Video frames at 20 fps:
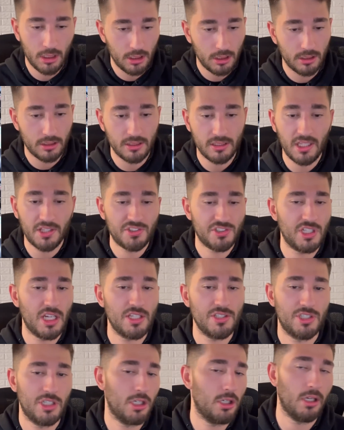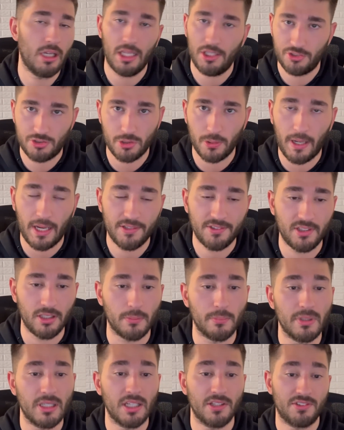This change here is drastic
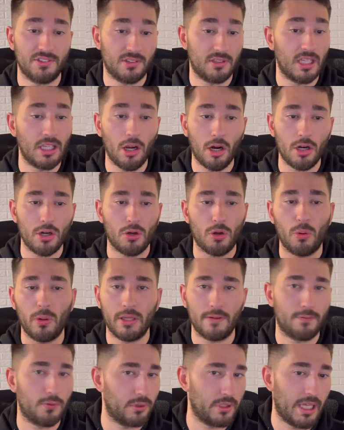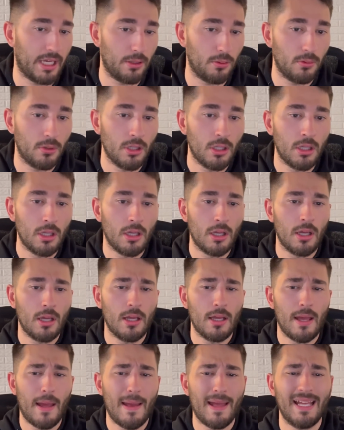because they are going for that.
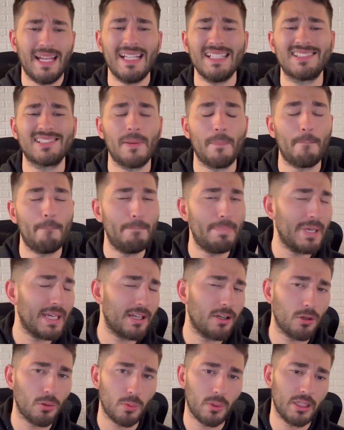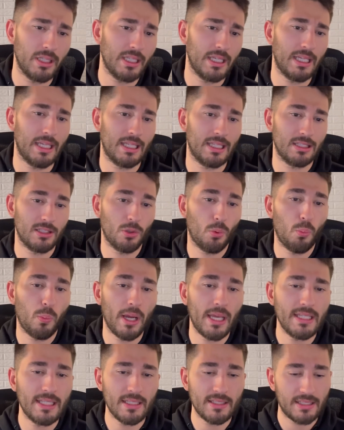It's a bigger, really, the
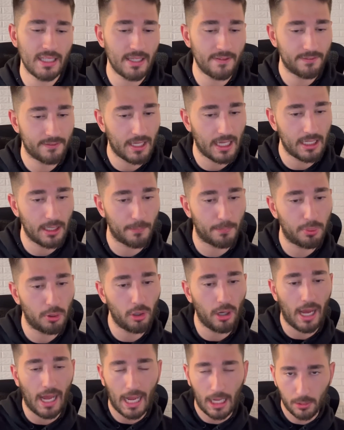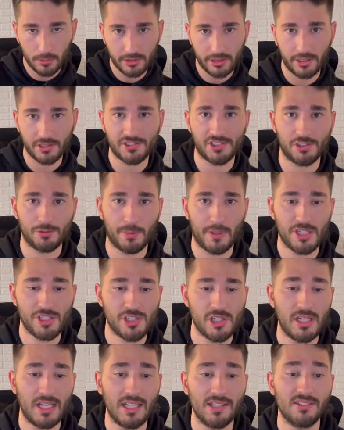way that they've kind of put out their
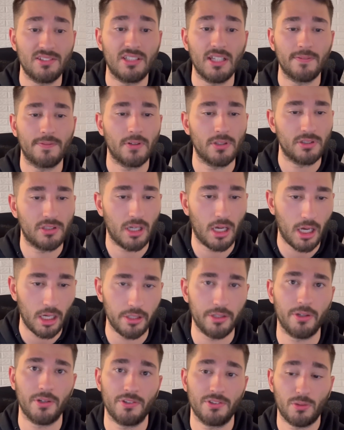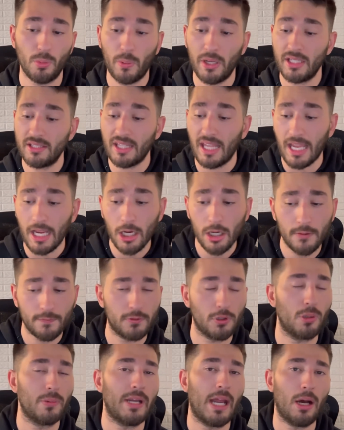suspension is different to others. The way that the
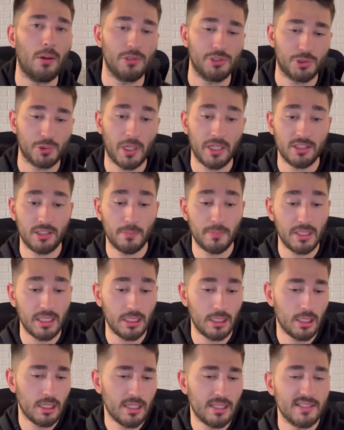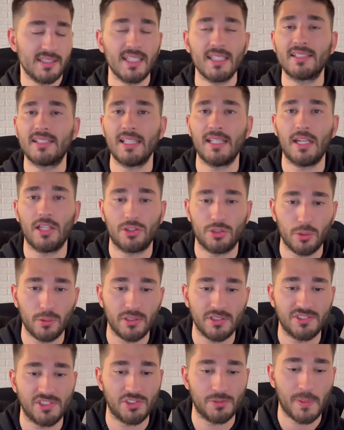airflow now is trying to be dictated through
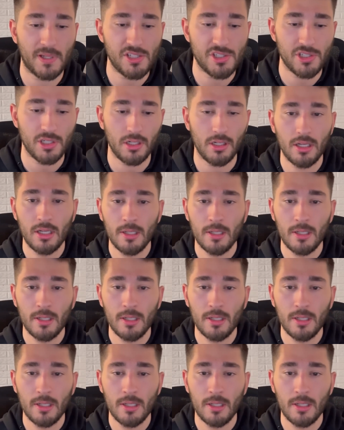the suspension.